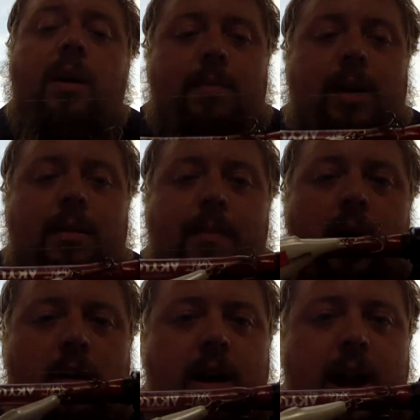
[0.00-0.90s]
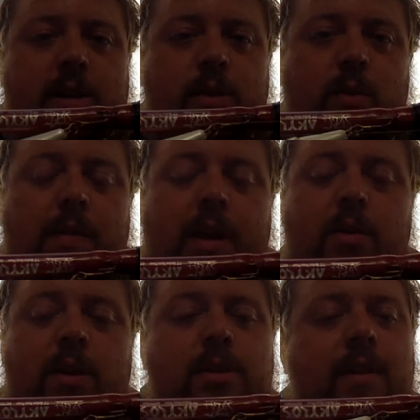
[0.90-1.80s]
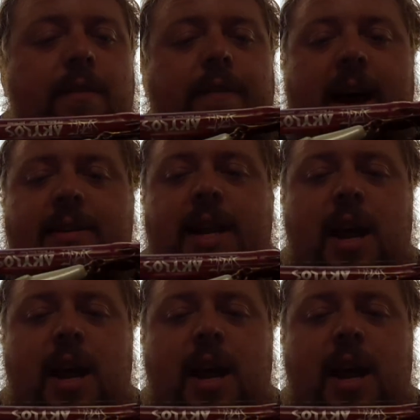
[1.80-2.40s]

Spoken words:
Get the moderate action one. They do also have a fast